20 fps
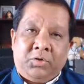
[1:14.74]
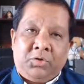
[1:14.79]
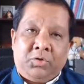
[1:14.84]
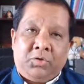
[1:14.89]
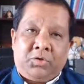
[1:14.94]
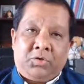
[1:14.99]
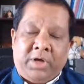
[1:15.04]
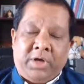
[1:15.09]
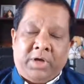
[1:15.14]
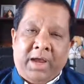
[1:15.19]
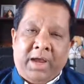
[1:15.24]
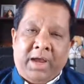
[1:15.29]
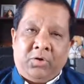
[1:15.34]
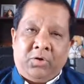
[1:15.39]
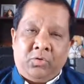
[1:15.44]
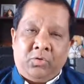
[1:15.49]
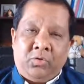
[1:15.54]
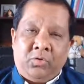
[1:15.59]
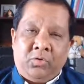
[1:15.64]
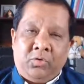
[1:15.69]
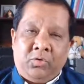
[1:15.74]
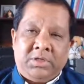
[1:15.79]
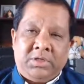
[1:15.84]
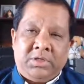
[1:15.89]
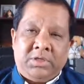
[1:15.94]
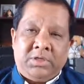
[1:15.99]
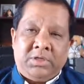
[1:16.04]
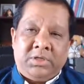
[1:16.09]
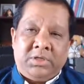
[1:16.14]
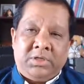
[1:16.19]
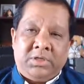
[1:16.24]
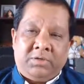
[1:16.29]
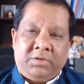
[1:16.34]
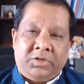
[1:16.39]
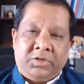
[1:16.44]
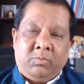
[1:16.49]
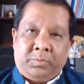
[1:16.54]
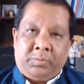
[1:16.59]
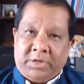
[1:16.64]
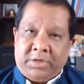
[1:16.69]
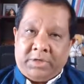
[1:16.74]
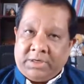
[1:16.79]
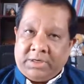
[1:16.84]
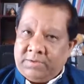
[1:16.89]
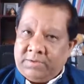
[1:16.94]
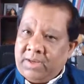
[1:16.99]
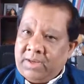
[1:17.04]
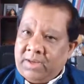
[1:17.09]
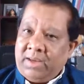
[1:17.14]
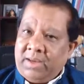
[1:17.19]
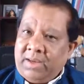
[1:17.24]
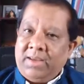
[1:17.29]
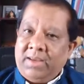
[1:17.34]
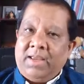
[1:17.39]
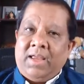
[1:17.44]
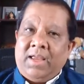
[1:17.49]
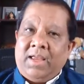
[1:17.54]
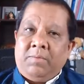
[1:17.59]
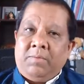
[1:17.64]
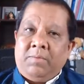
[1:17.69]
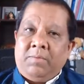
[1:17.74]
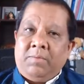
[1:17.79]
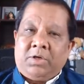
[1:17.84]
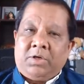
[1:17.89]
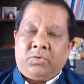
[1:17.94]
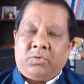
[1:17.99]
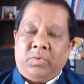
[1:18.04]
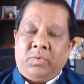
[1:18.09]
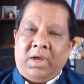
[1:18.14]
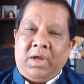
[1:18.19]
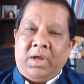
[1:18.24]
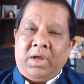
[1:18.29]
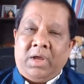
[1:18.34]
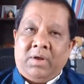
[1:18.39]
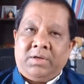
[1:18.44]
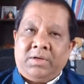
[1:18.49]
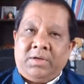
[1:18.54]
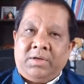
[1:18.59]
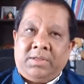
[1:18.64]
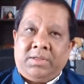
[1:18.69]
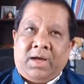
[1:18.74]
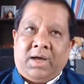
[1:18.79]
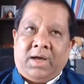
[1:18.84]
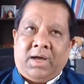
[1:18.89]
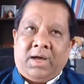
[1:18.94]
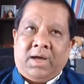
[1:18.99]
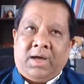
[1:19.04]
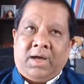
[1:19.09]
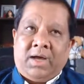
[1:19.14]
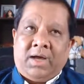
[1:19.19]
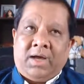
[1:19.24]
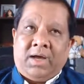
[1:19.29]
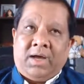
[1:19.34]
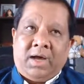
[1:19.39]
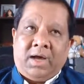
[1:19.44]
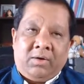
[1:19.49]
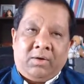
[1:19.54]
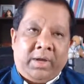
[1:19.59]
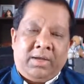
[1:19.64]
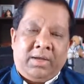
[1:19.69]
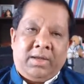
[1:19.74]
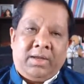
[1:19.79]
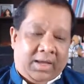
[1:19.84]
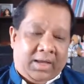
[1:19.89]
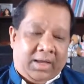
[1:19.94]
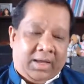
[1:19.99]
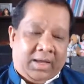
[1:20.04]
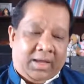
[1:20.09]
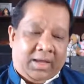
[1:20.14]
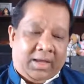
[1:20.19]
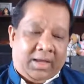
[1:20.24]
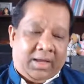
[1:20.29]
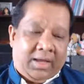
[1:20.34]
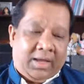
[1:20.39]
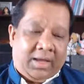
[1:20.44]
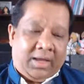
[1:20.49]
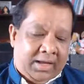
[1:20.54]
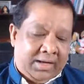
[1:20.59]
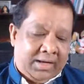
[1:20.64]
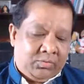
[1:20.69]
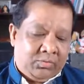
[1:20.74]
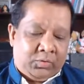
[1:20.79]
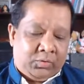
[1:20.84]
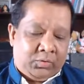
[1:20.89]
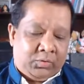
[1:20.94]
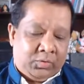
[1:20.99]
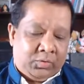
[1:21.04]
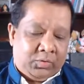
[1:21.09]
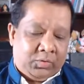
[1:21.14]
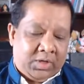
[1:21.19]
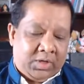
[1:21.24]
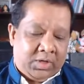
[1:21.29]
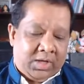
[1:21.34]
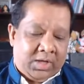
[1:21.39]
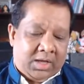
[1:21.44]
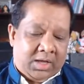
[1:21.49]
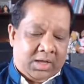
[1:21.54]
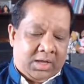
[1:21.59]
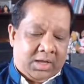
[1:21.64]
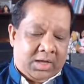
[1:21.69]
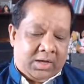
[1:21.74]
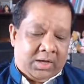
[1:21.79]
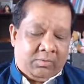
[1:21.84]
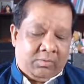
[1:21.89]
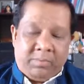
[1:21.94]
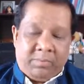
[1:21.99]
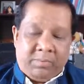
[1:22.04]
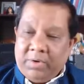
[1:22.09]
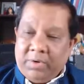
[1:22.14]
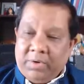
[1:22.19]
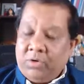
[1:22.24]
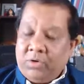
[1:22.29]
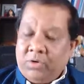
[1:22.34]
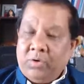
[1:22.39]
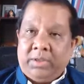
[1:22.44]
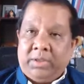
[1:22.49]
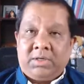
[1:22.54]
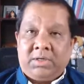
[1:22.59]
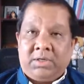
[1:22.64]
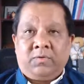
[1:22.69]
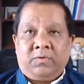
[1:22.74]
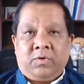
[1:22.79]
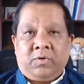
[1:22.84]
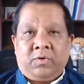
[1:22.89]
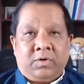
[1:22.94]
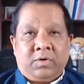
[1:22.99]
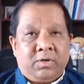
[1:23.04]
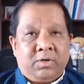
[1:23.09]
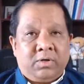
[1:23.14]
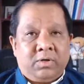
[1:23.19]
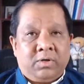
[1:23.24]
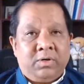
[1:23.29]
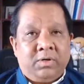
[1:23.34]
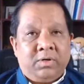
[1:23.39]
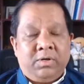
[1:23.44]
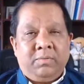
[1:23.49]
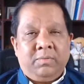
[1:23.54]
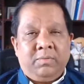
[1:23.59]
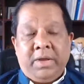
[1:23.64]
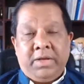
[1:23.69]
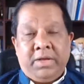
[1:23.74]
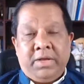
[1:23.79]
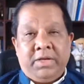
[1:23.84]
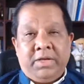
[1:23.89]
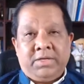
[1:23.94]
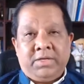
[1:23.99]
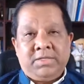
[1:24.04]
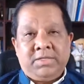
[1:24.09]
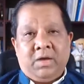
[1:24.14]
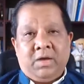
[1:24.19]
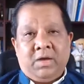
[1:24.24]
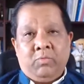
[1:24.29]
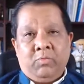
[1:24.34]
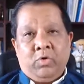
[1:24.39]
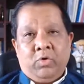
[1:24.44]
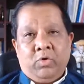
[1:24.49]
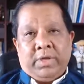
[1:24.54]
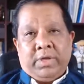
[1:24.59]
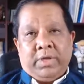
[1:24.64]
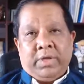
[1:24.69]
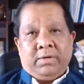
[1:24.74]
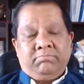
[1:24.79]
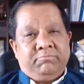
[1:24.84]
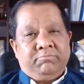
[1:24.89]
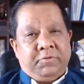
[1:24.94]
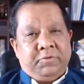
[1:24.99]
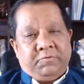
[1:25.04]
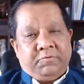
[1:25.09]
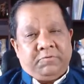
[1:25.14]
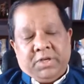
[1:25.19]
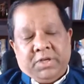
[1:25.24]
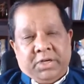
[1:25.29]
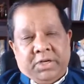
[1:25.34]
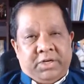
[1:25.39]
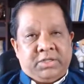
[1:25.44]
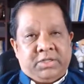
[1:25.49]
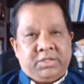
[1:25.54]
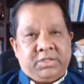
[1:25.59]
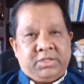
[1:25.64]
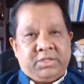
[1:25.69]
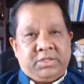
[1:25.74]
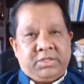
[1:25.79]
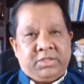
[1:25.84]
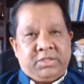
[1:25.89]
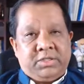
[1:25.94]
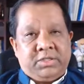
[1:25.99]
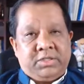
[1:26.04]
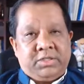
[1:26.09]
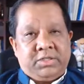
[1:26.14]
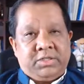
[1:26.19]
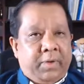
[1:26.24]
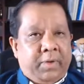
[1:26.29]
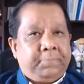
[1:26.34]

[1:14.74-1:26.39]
to try and do this intervention more objectively because we have learned it the hard way and we do uh, we've been doing this for many years now more than 15 years if you may